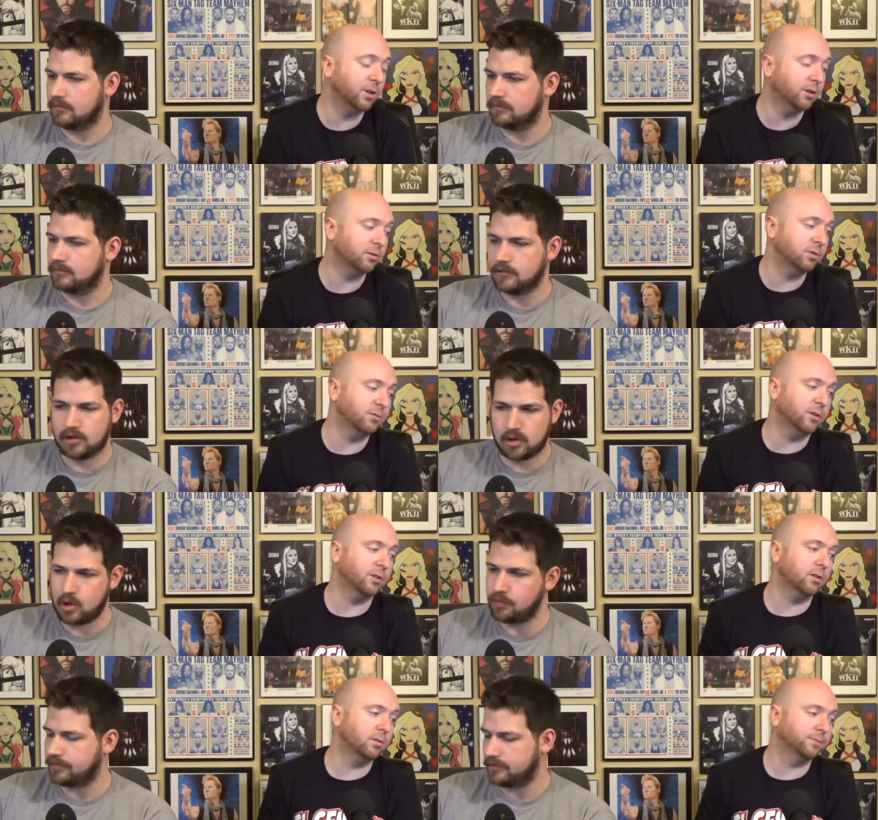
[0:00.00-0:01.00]
Speaker 1: titles
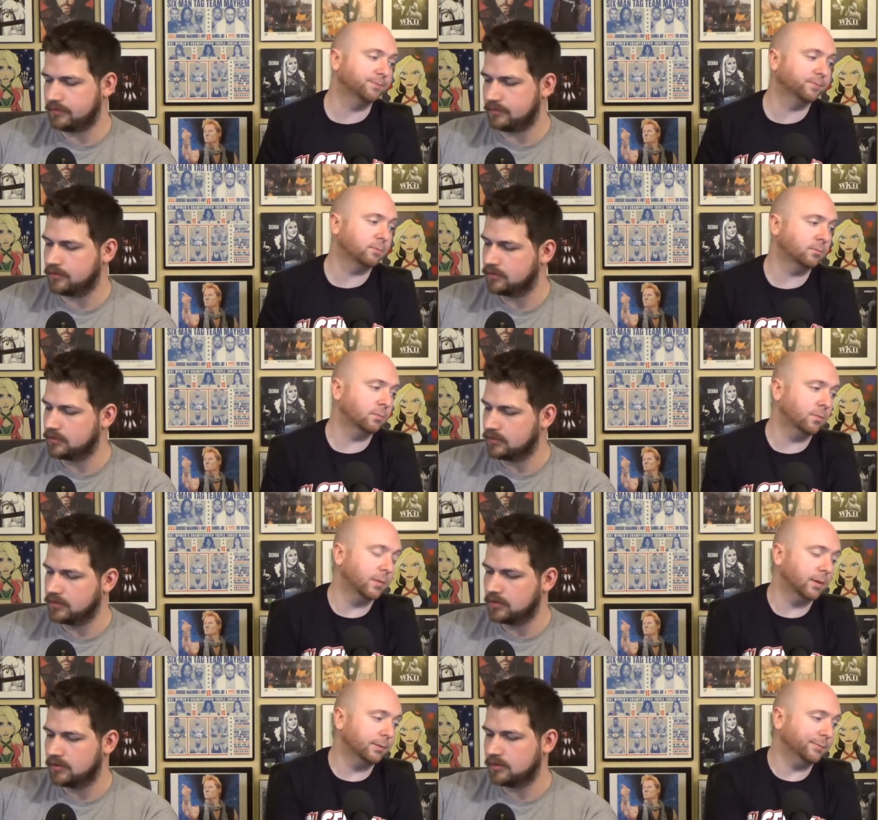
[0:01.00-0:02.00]
defended.
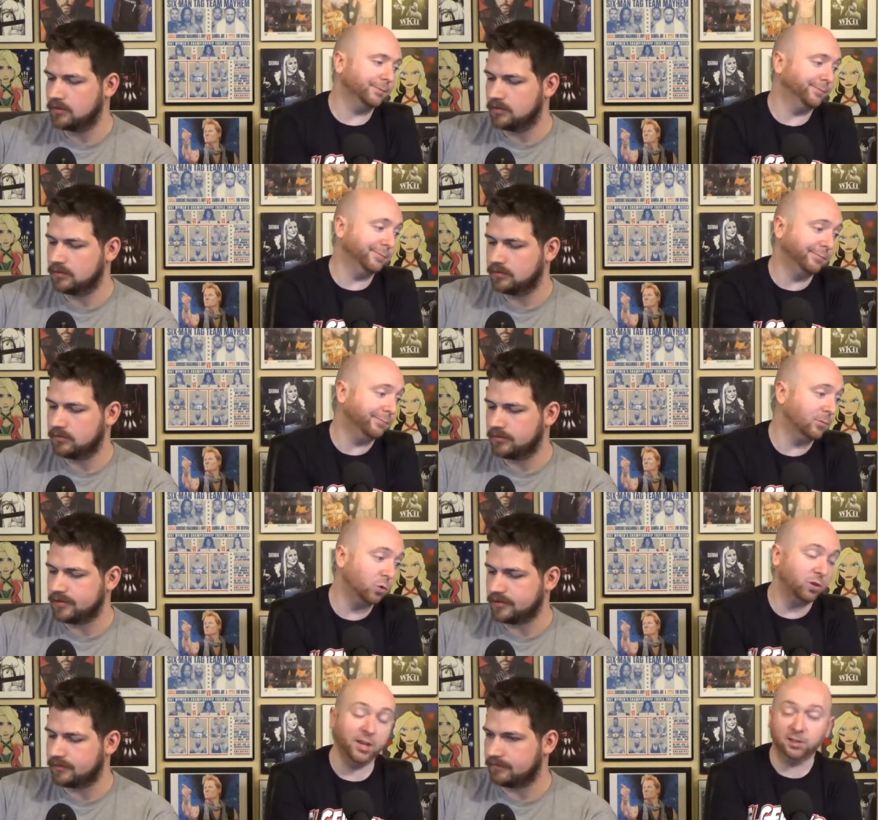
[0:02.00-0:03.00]
Nope. Mm,
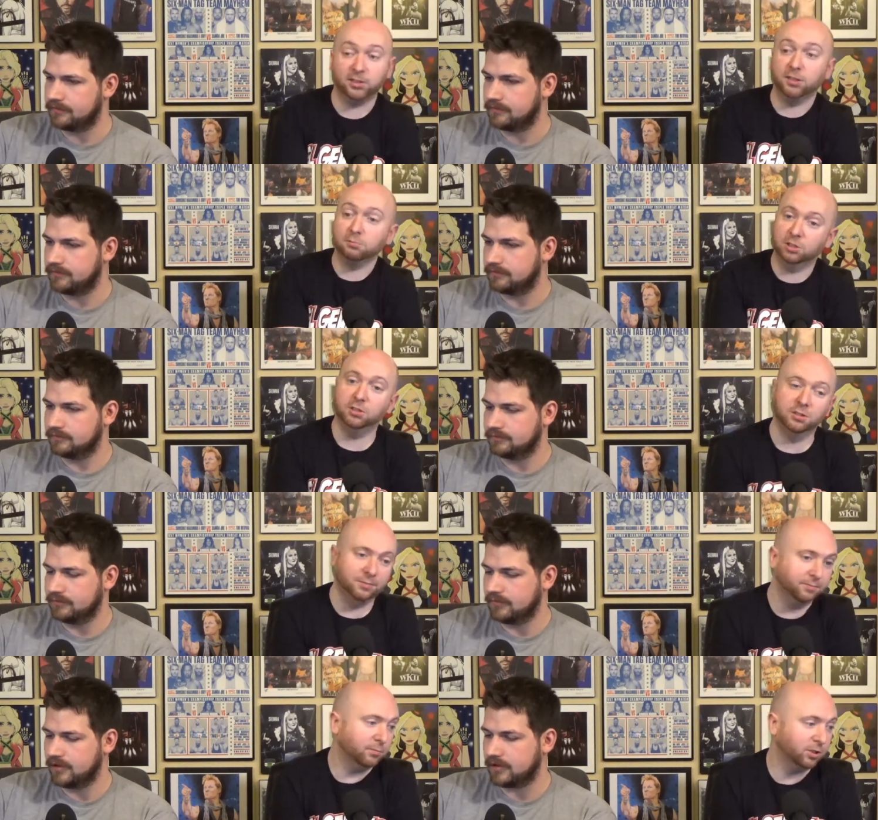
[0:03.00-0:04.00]
no so, tag teams.
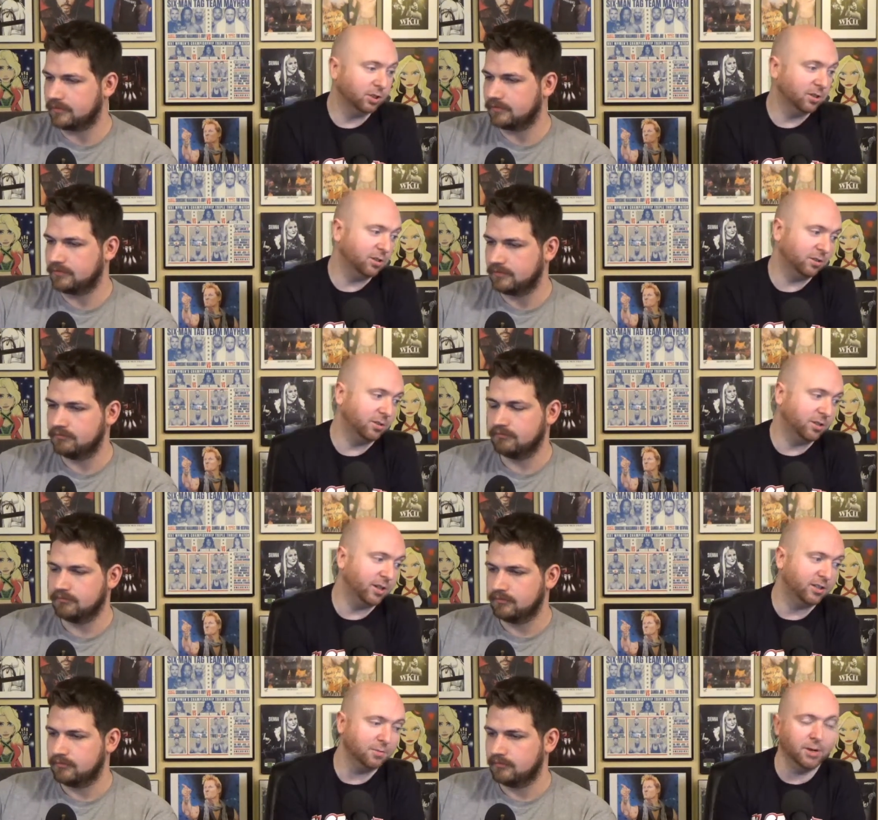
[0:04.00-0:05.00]
Yeah. Besides the
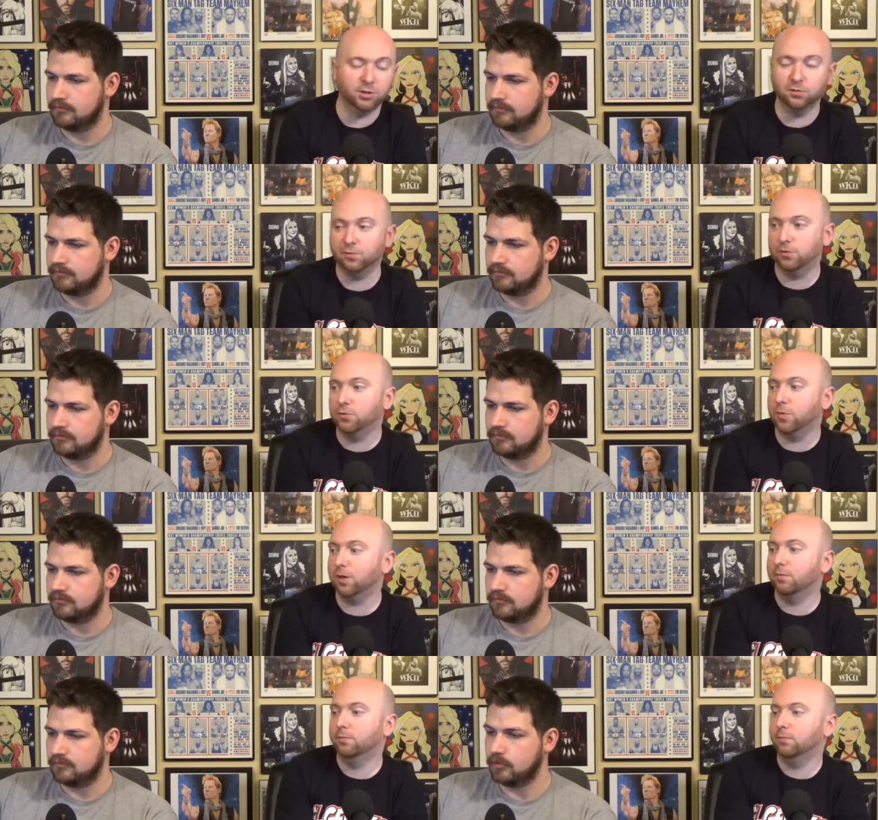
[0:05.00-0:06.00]
tag team match of two
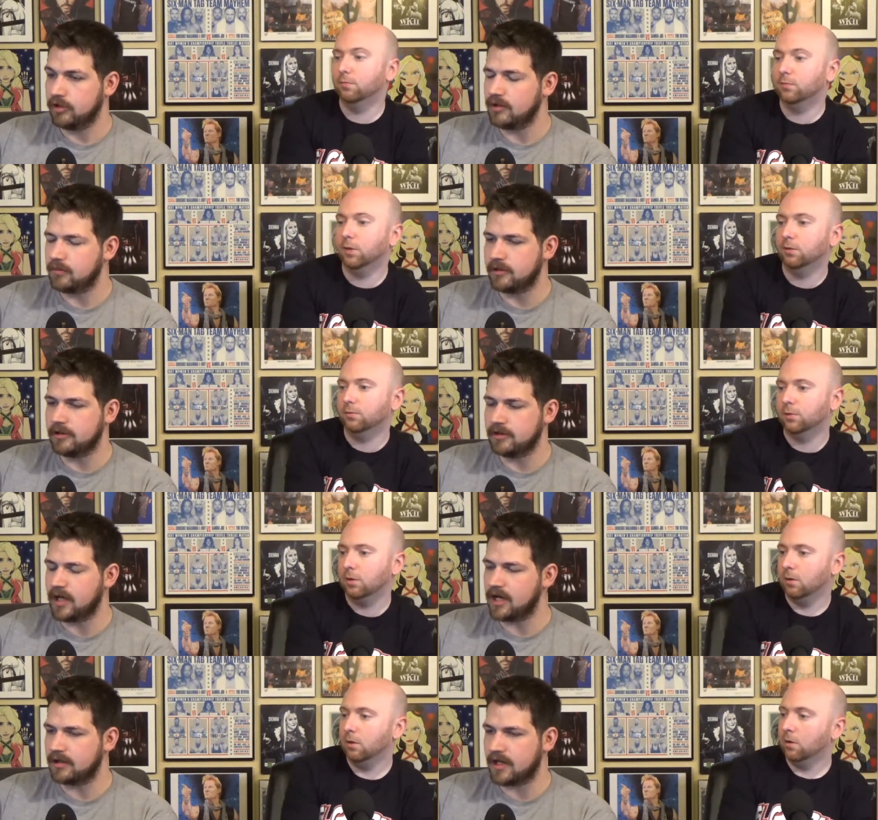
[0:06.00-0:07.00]
men.
Speaker 2: Well, yeah, but they're
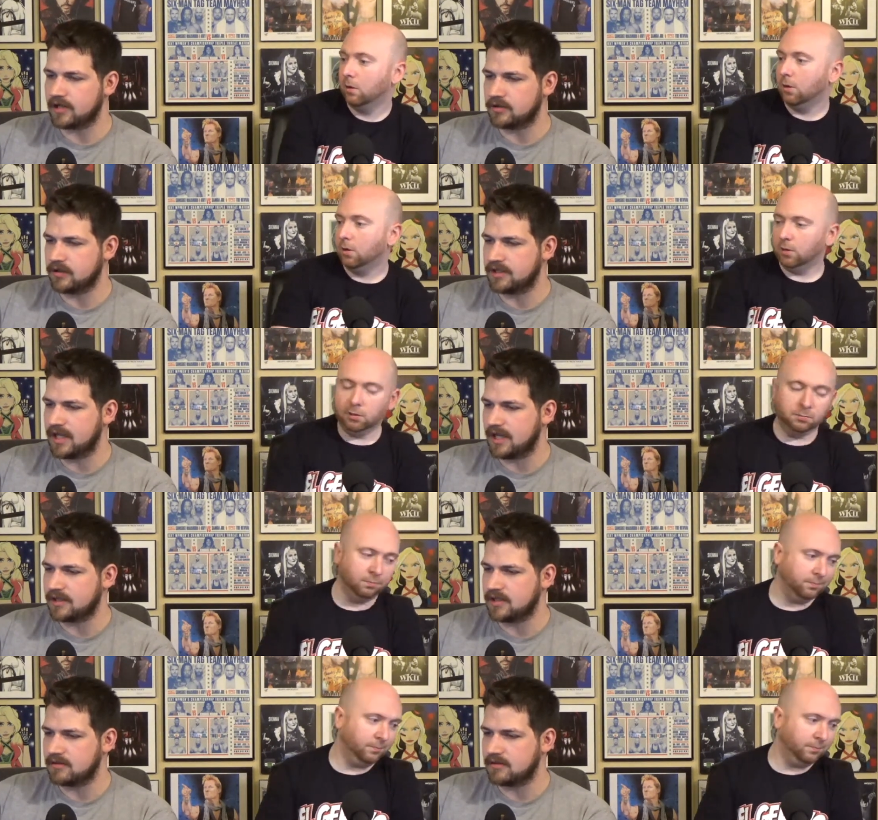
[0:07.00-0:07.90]
not actually tag